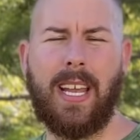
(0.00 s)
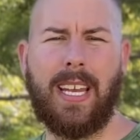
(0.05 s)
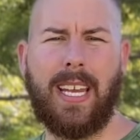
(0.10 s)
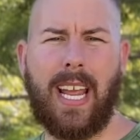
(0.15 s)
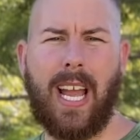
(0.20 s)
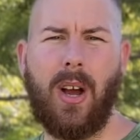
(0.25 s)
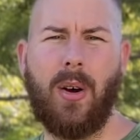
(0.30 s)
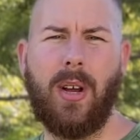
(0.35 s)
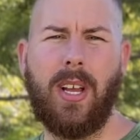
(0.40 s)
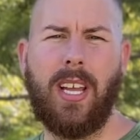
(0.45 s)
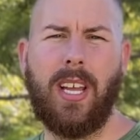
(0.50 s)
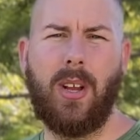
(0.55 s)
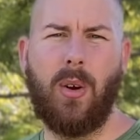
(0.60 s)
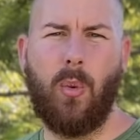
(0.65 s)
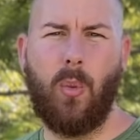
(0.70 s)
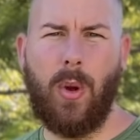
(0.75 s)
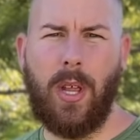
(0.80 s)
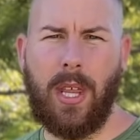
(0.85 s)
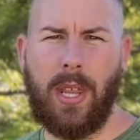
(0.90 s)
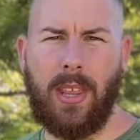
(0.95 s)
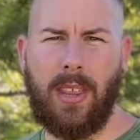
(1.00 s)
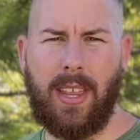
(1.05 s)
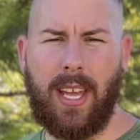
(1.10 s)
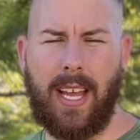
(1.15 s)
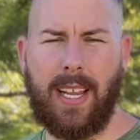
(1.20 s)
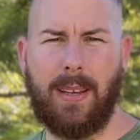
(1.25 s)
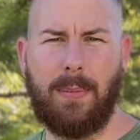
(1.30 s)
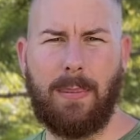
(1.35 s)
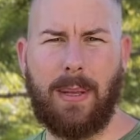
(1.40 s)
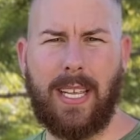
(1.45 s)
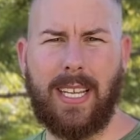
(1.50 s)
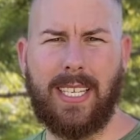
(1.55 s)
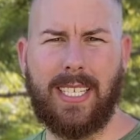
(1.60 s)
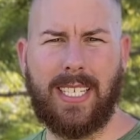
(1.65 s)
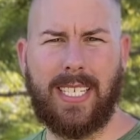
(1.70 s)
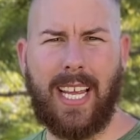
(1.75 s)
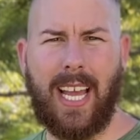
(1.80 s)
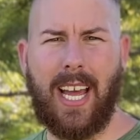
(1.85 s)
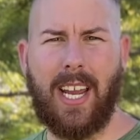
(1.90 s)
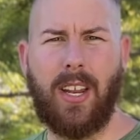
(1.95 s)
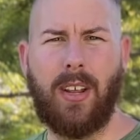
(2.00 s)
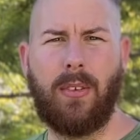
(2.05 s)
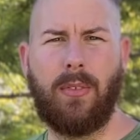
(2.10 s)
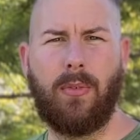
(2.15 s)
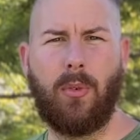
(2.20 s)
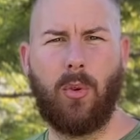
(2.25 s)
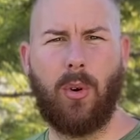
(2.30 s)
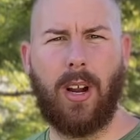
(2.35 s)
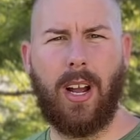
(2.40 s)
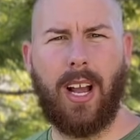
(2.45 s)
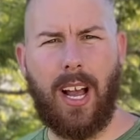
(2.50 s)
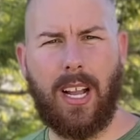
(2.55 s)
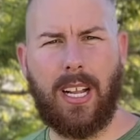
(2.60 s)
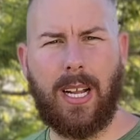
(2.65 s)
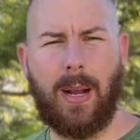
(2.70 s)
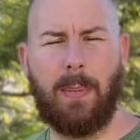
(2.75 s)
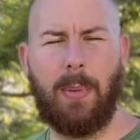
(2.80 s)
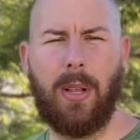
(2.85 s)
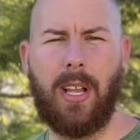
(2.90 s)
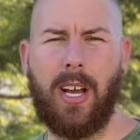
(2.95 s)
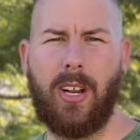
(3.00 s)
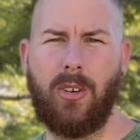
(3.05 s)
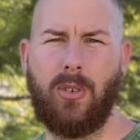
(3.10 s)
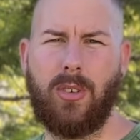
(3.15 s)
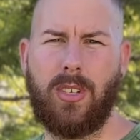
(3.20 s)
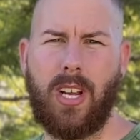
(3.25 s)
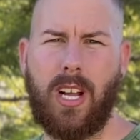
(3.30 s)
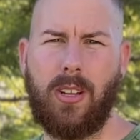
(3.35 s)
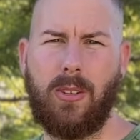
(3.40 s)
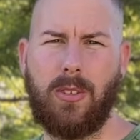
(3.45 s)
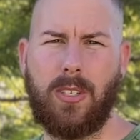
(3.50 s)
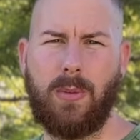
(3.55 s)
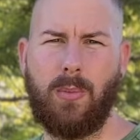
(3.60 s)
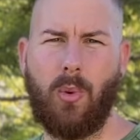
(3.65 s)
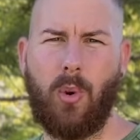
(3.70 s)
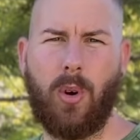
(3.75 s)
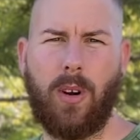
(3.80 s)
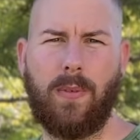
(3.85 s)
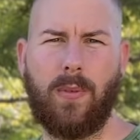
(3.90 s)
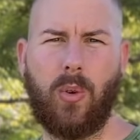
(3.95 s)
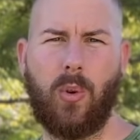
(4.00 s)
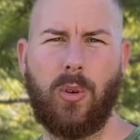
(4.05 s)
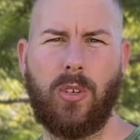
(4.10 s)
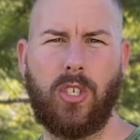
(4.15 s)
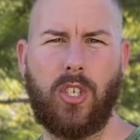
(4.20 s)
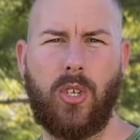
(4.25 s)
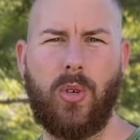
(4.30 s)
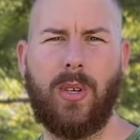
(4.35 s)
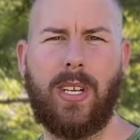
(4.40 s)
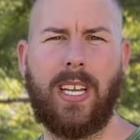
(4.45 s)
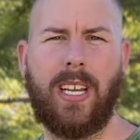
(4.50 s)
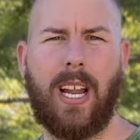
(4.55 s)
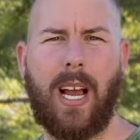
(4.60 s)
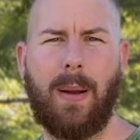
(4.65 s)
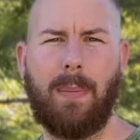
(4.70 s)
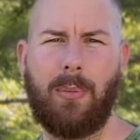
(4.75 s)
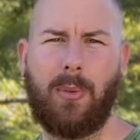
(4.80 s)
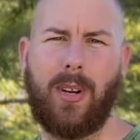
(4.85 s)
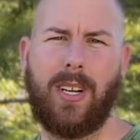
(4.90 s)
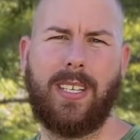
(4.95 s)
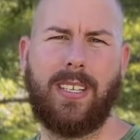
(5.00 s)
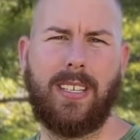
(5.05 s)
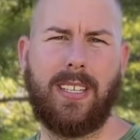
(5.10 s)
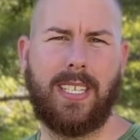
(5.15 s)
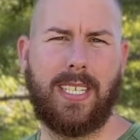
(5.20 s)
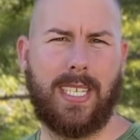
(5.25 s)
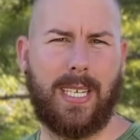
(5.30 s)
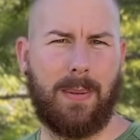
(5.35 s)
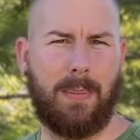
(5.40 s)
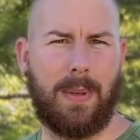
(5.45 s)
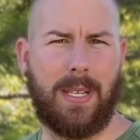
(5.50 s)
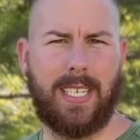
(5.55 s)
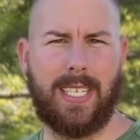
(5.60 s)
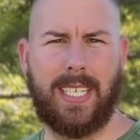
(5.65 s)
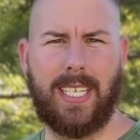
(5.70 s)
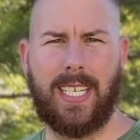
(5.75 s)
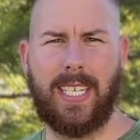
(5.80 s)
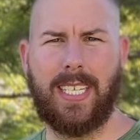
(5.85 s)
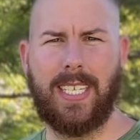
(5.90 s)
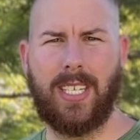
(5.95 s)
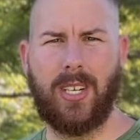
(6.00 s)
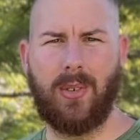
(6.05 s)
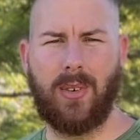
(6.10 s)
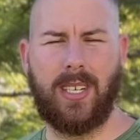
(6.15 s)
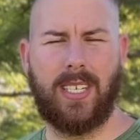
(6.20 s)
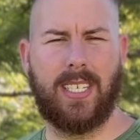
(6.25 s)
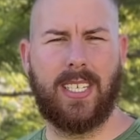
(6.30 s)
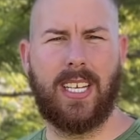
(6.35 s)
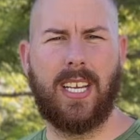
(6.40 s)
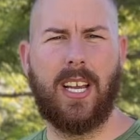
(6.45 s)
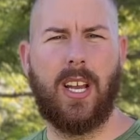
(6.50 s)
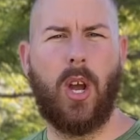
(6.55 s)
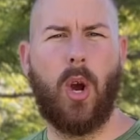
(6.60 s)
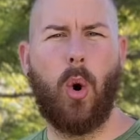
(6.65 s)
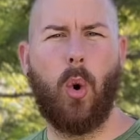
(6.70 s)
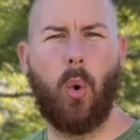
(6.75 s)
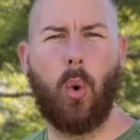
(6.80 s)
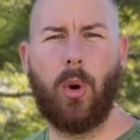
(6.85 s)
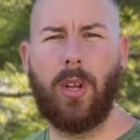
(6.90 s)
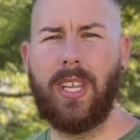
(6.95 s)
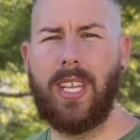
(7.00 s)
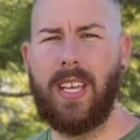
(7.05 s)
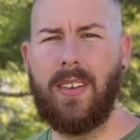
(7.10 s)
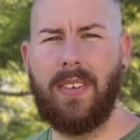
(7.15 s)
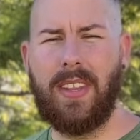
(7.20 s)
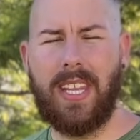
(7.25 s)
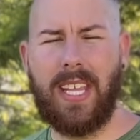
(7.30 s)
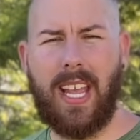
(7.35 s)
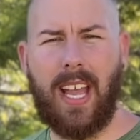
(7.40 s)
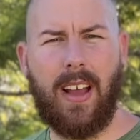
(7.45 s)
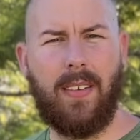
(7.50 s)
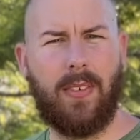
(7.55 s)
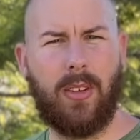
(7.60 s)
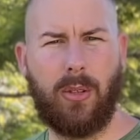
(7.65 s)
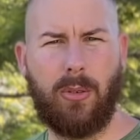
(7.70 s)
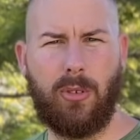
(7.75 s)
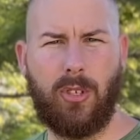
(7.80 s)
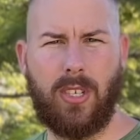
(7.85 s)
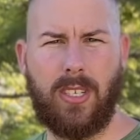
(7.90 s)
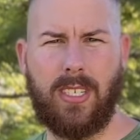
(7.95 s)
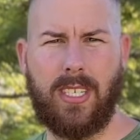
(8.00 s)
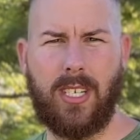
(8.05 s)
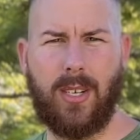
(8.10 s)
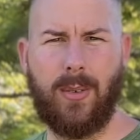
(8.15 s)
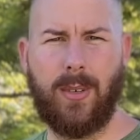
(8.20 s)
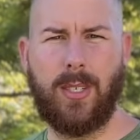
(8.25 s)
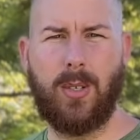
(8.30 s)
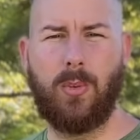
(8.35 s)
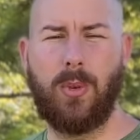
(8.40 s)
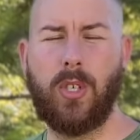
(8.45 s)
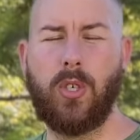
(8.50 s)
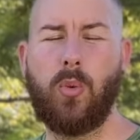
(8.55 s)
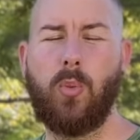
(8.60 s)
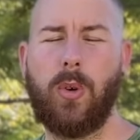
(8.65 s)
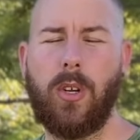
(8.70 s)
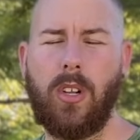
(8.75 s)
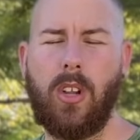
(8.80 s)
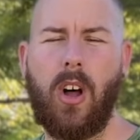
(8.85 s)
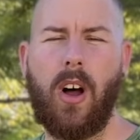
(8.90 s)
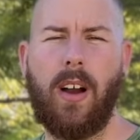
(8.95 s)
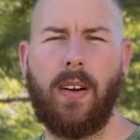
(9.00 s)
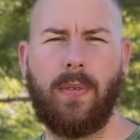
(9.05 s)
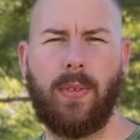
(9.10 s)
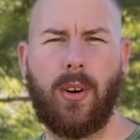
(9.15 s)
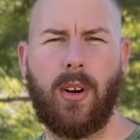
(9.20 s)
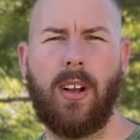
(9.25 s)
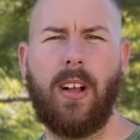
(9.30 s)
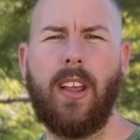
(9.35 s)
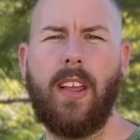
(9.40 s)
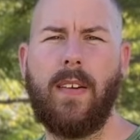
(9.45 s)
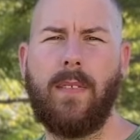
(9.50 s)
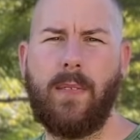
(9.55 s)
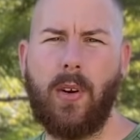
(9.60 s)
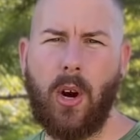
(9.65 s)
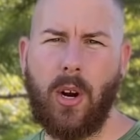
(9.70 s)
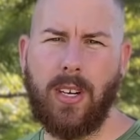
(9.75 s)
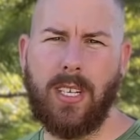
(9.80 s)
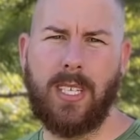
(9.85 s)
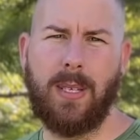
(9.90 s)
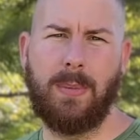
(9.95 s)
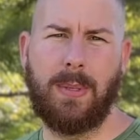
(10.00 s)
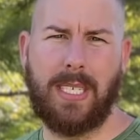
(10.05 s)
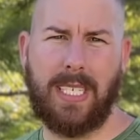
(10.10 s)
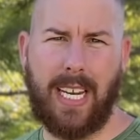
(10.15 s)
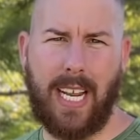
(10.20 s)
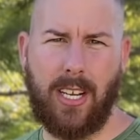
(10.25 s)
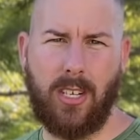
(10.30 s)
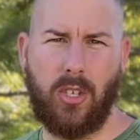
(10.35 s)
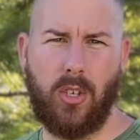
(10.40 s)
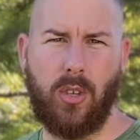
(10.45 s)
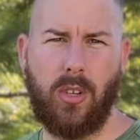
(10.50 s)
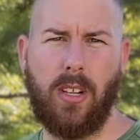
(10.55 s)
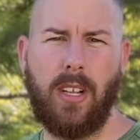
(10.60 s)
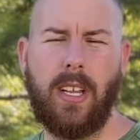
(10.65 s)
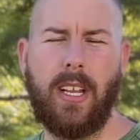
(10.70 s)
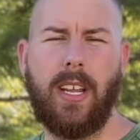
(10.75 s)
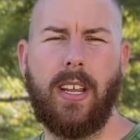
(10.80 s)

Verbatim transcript: Now, with that being said, for a couple hundred dollars more, of course, you can upgrade to the CPC series or even the Evolution series, which will offer far substantial